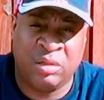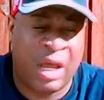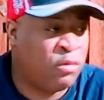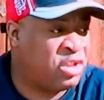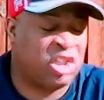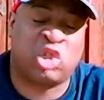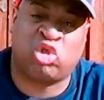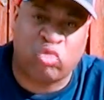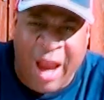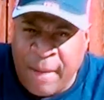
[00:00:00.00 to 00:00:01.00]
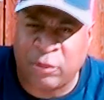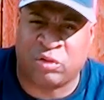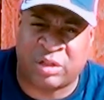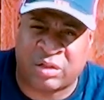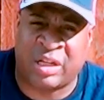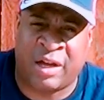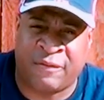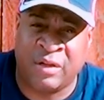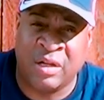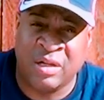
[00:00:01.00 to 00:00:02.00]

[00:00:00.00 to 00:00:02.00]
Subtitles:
That was just shrapnel that's left